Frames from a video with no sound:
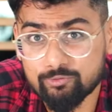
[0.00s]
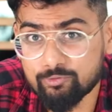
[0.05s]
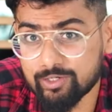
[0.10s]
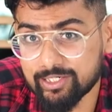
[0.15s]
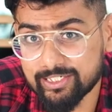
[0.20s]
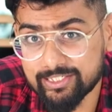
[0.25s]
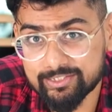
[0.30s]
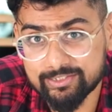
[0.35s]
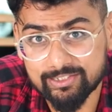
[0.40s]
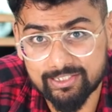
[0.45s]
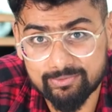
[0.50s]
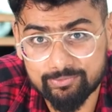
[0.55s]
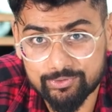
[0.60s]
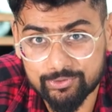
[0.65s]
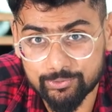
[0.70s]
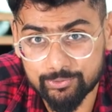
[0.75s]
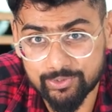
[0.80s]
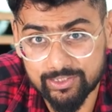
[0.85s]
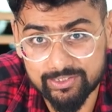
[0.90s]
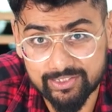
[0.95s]
when it
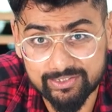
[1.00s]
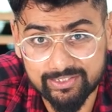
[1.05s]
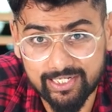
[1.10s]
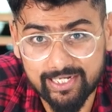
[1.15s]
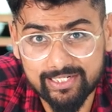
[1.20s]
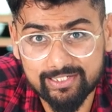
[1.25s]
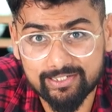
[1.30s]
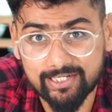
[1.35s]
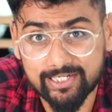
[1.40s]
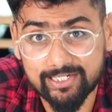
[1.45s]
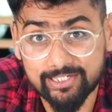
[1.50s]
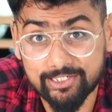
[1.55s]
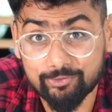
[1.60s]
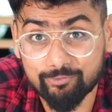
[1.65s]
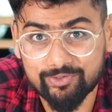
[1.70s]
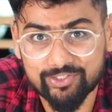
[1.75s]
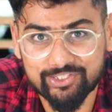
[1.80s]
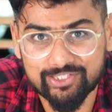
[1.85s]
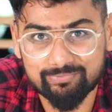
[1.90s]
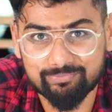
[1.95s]
comes to the design and
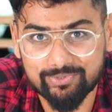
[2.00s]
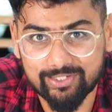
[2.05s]
innovation